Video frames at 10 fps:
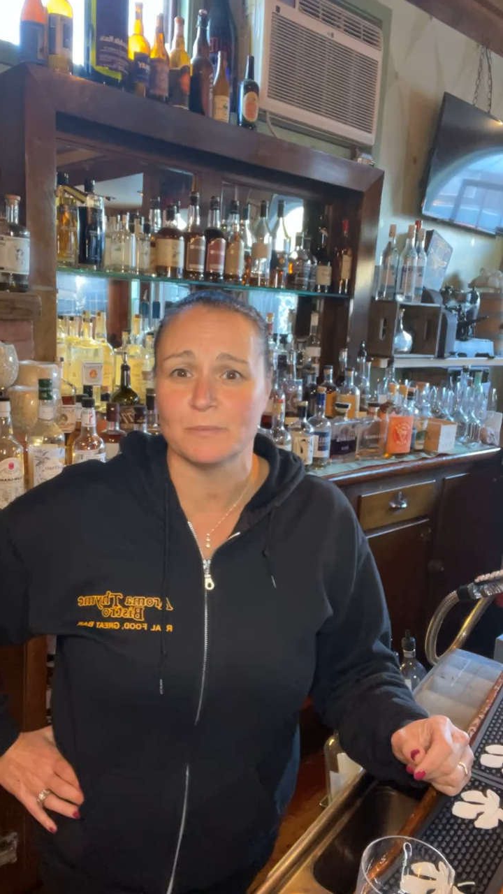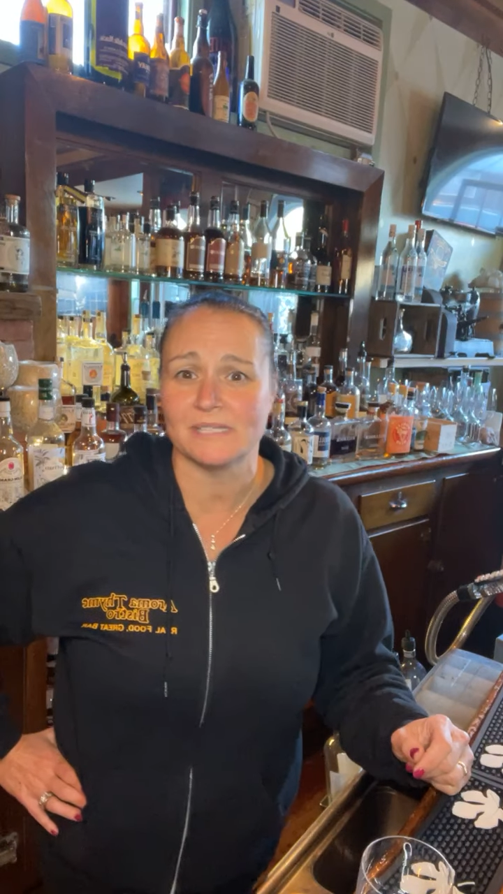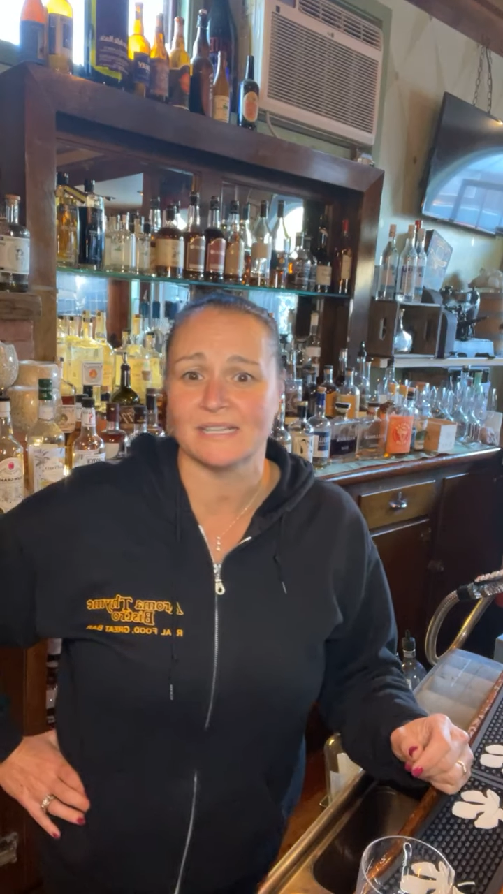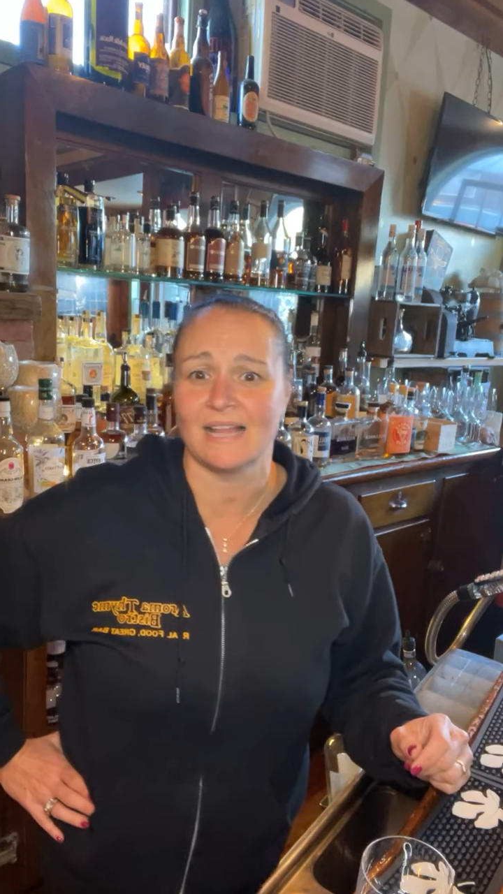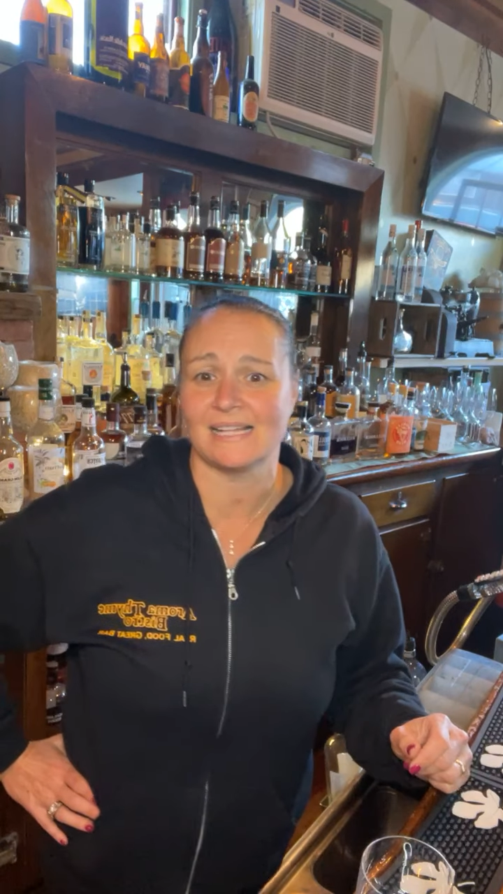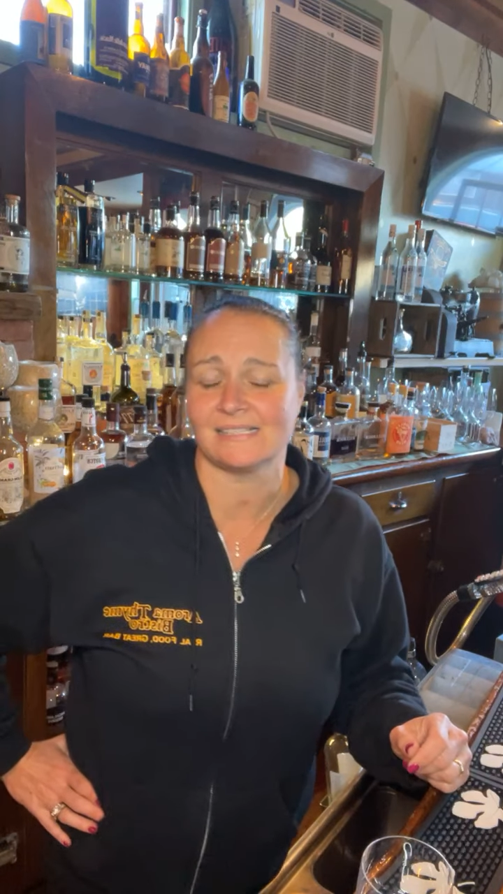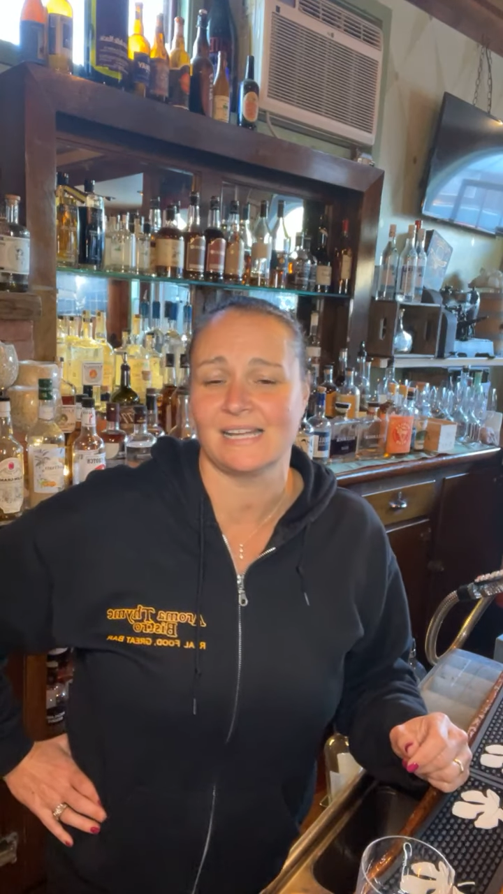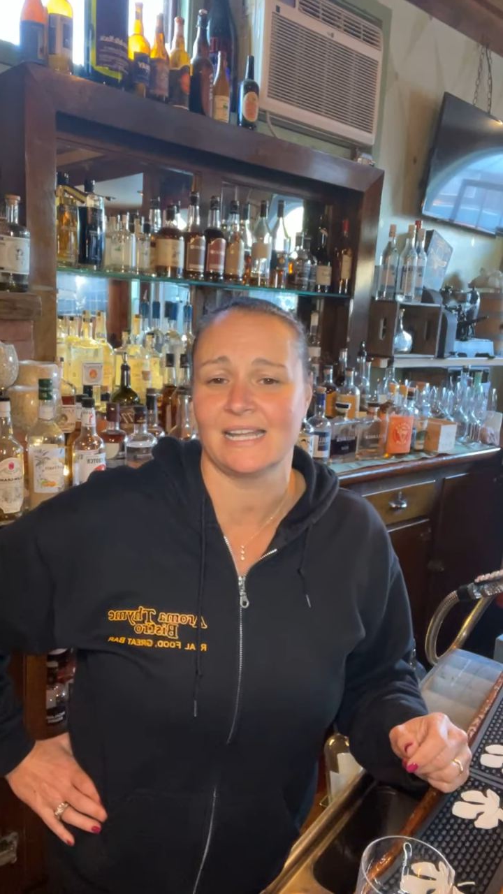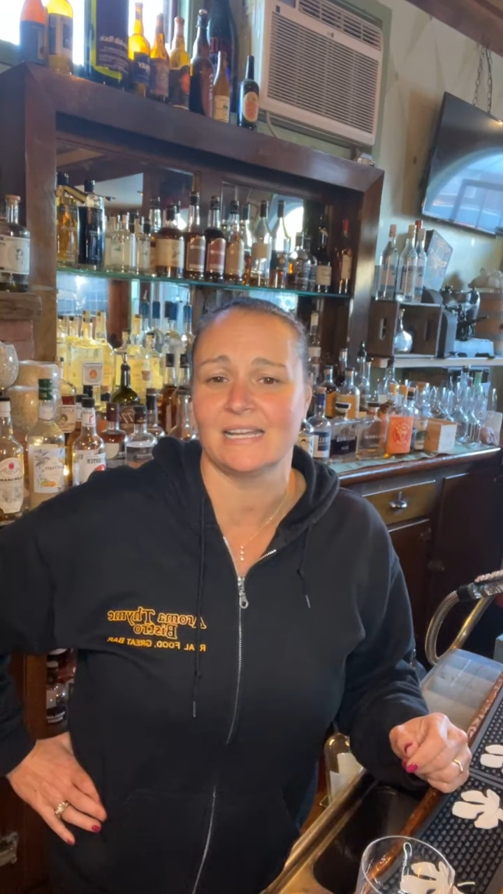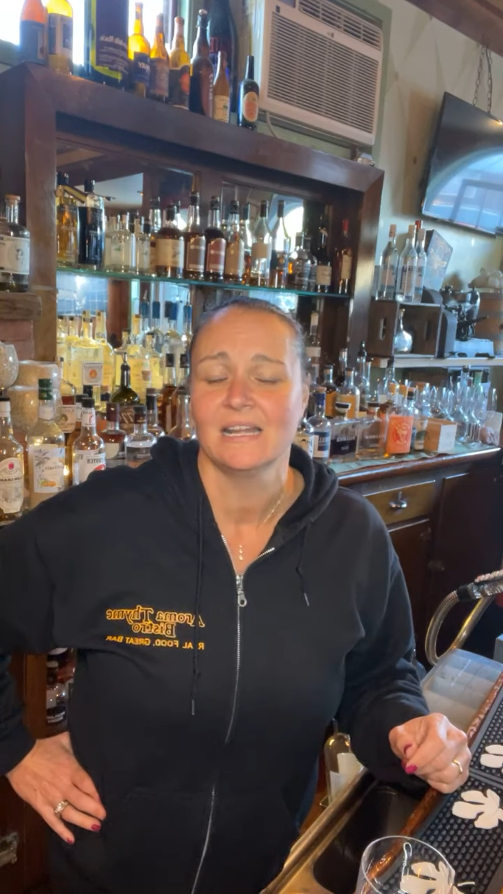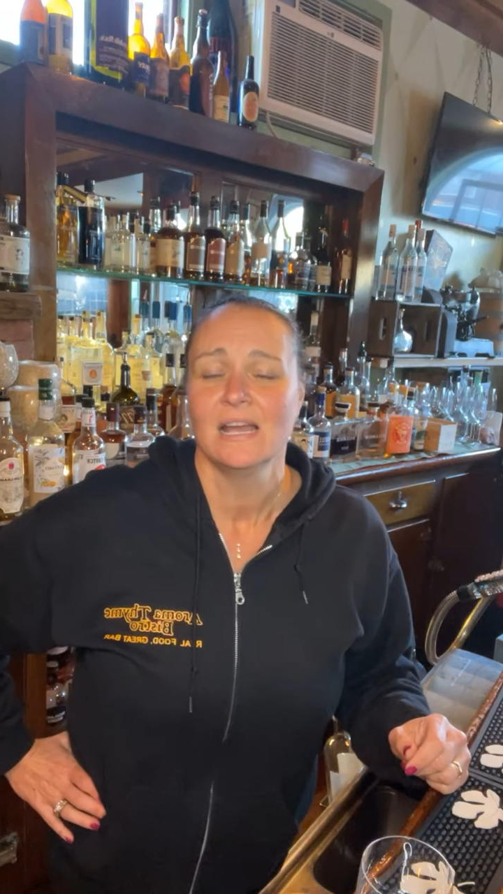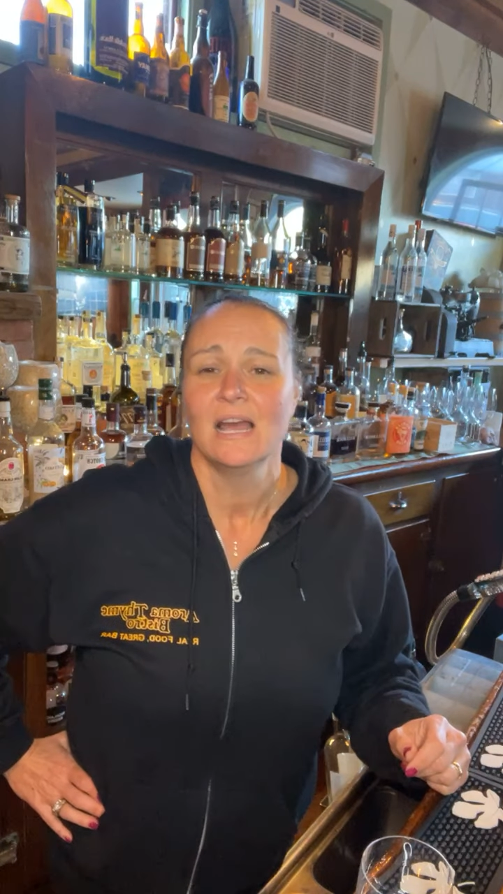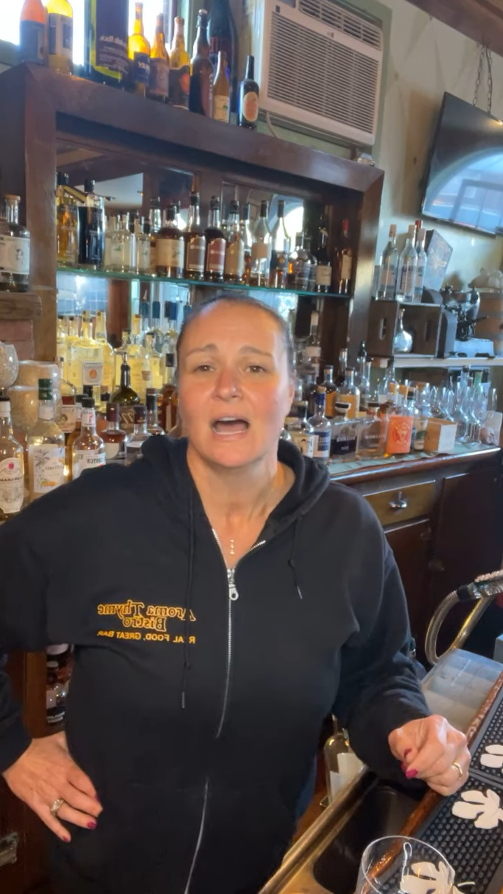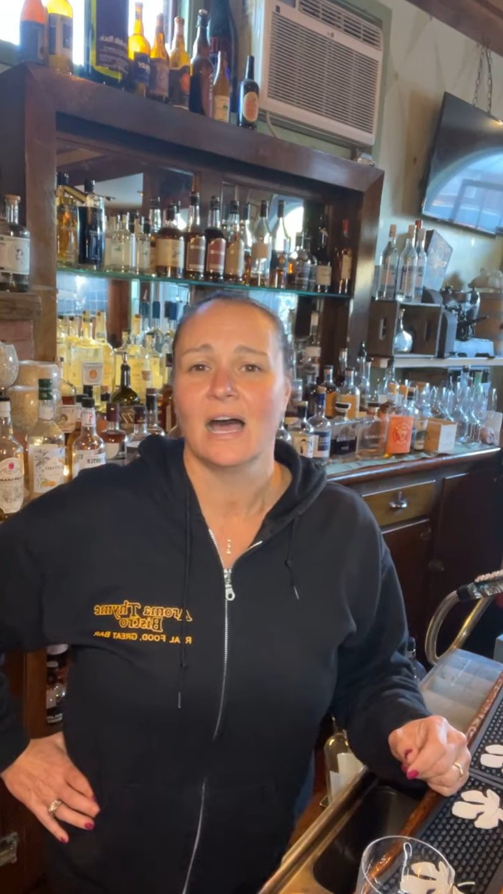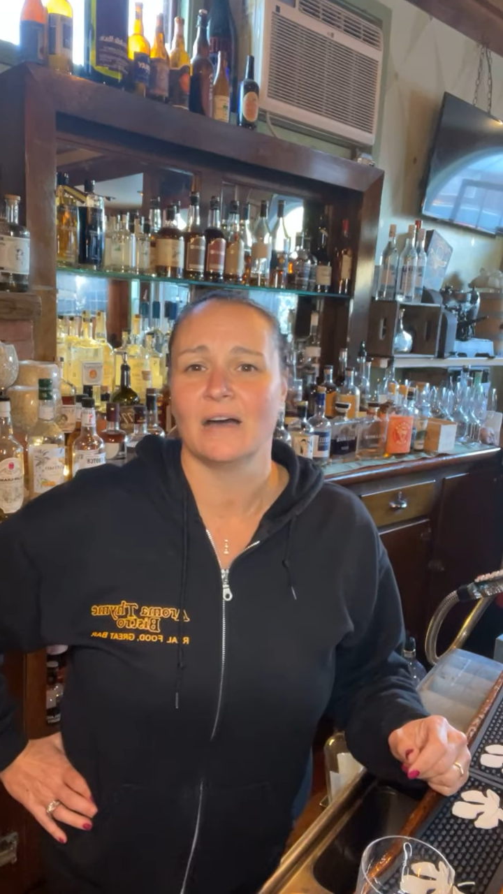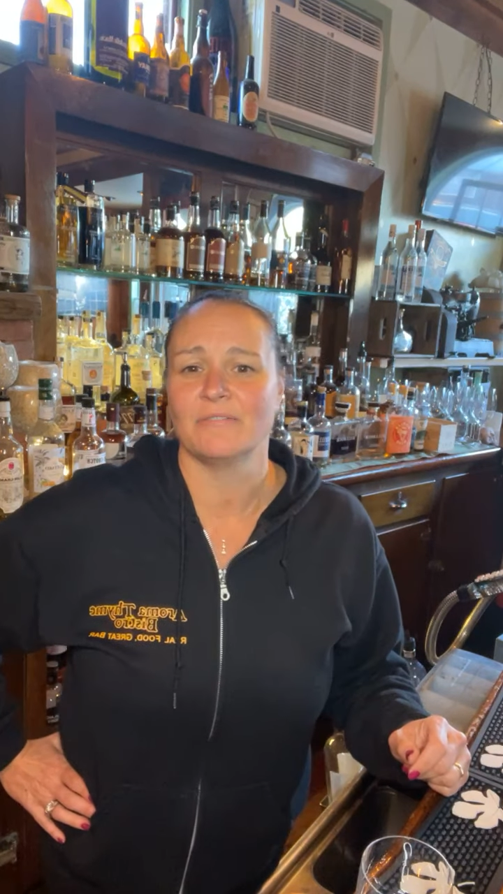busy last night, uh,